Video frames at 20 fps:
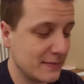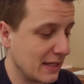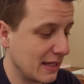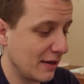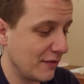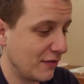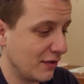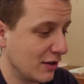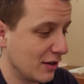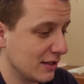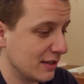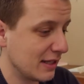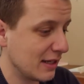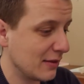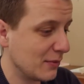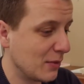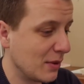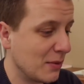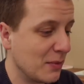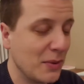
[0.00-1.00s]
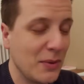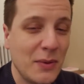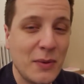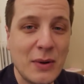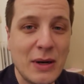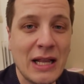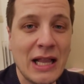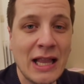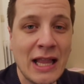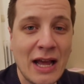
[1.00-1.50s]
I forgot that when
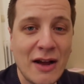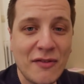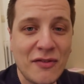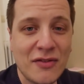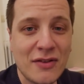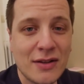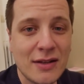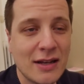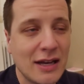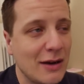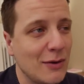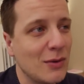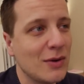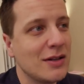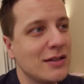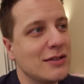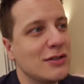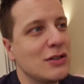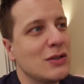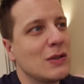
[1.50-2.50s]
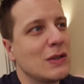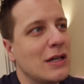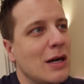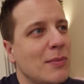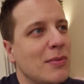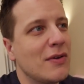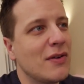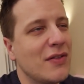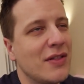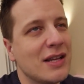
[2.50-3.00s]
we left, I wanted to do a
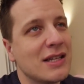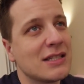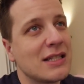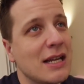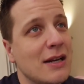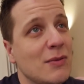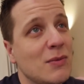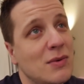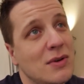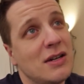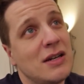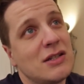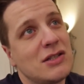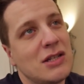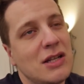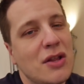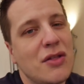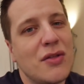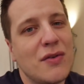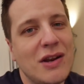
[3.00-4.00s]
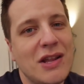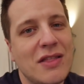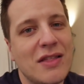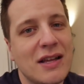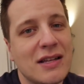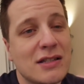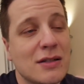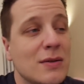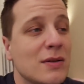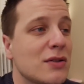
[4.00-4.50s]
couple of things. There were actually three
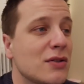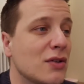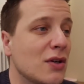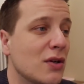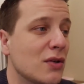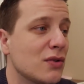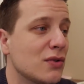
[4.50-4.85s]
things. I wanted to go